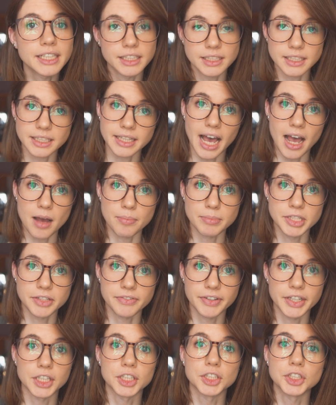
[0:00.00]
into the
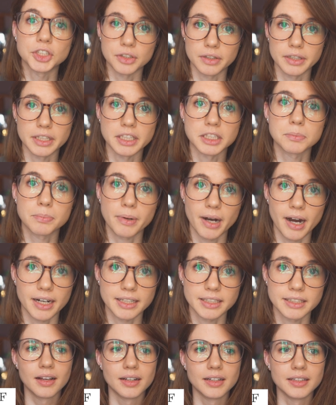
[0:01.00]
atmosphere during its
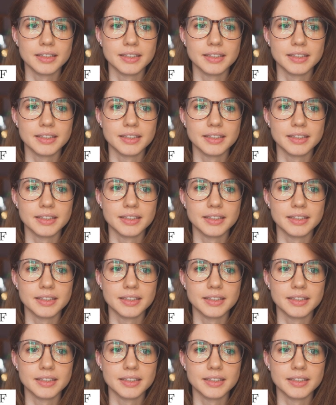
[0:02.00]
practice.